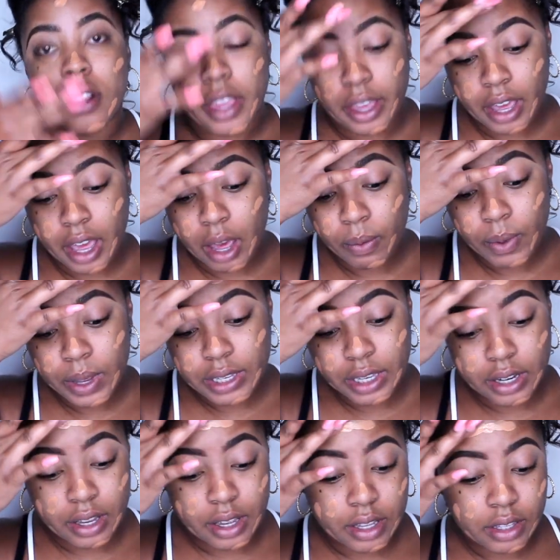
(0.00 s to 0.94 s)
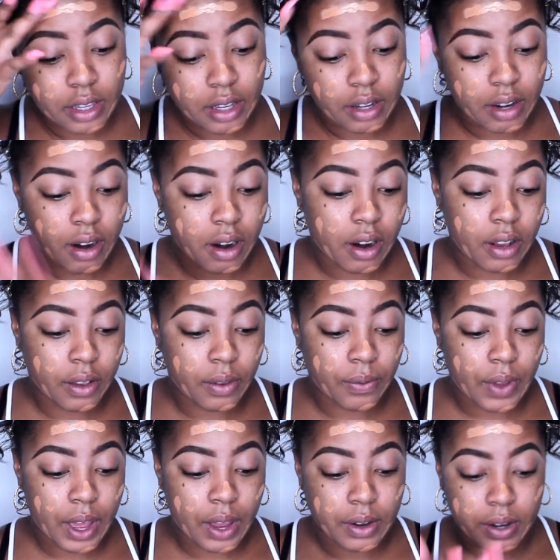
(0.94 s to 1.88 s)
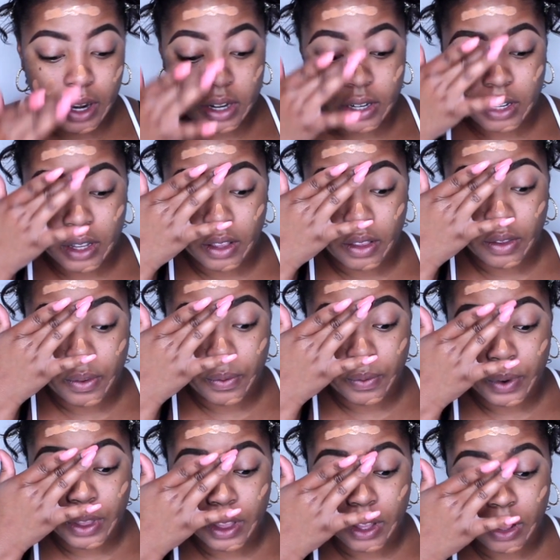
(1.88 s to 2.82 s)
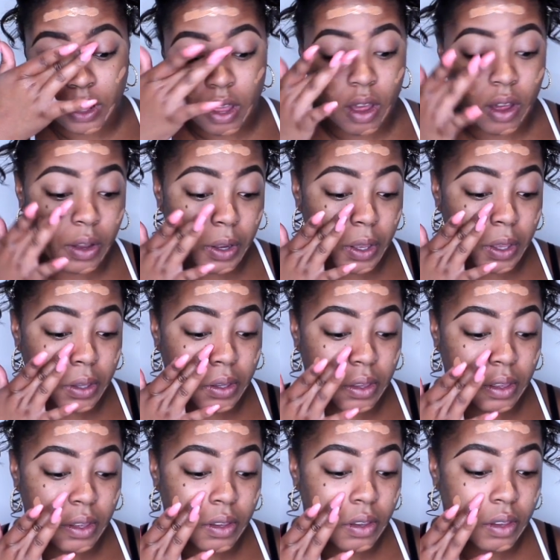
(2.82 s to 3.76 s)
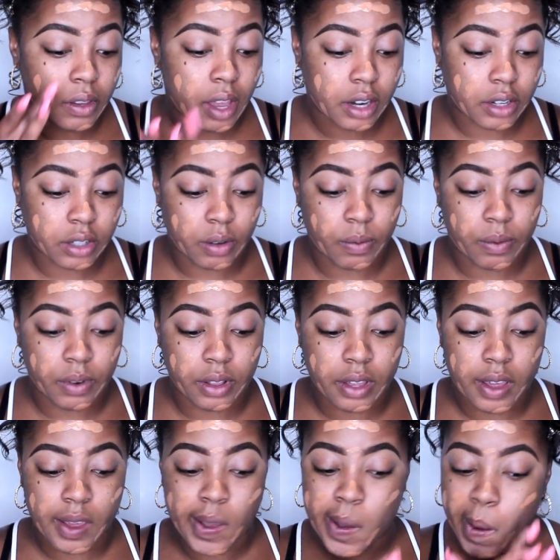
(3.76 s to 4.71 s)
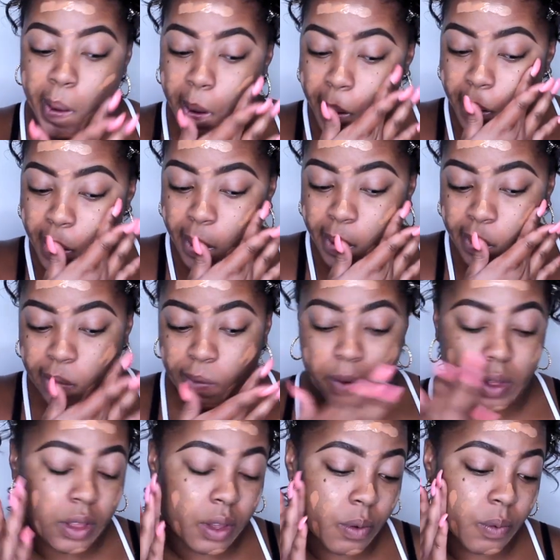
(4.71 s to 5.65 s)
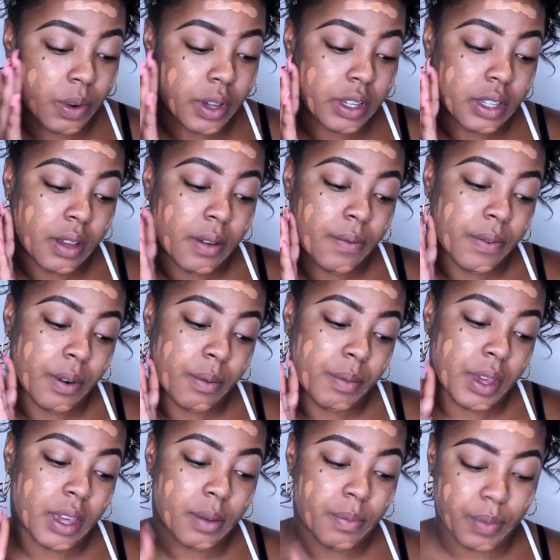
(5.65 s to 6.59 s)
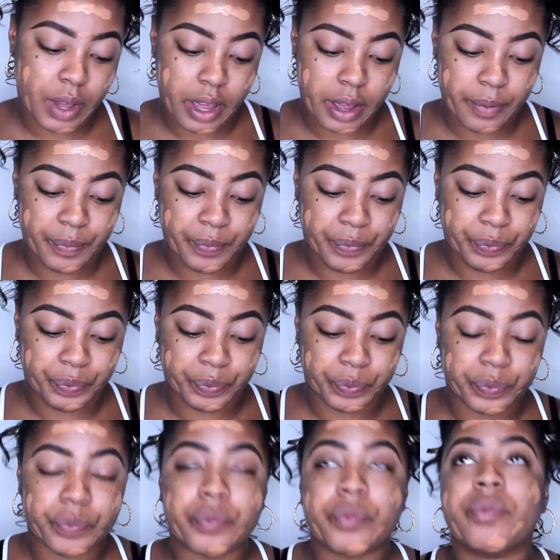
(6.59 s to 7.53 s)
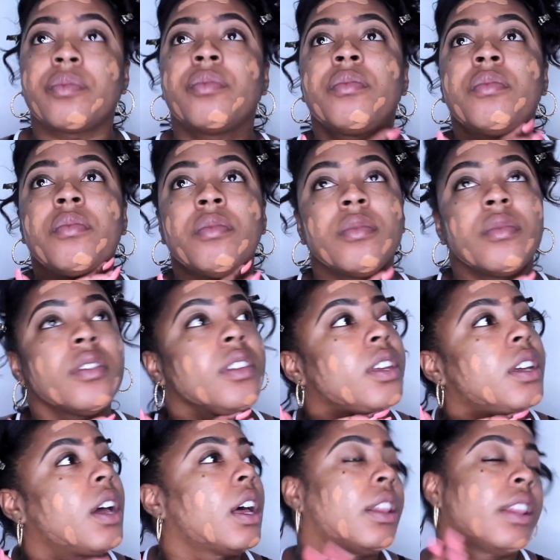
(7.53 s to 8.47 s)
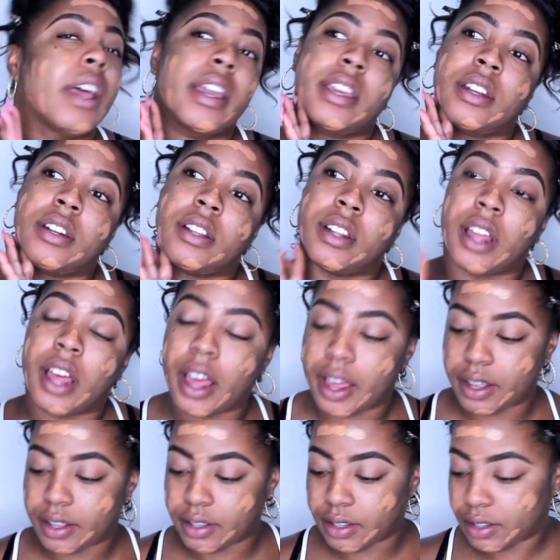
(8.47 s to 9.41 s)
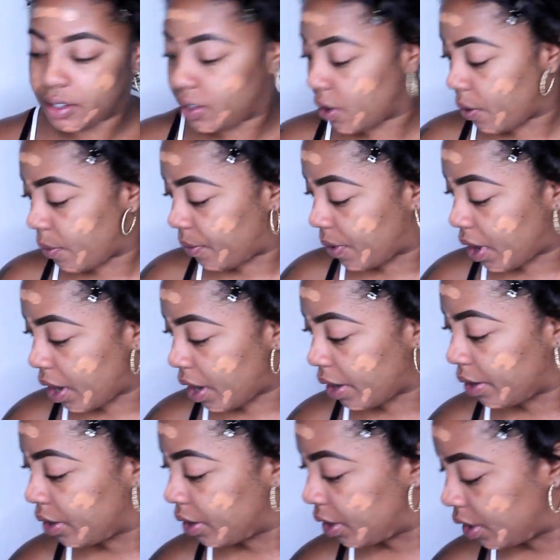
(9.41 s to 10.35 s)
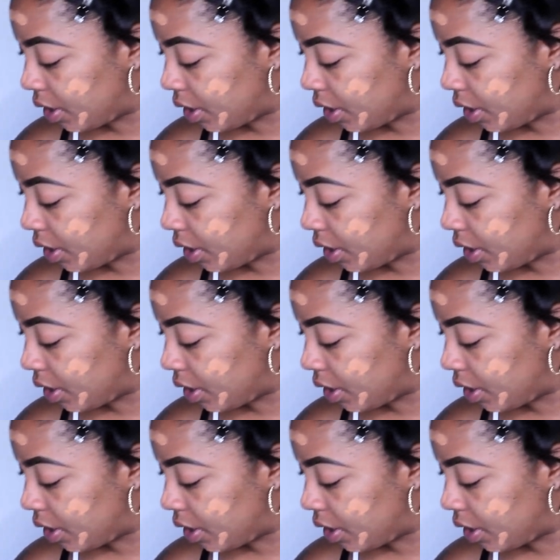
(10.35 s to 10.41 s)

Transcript: Like, I wasn't into NARS foundations for the longest. This is actually really recent for me, but I like it a lot so far.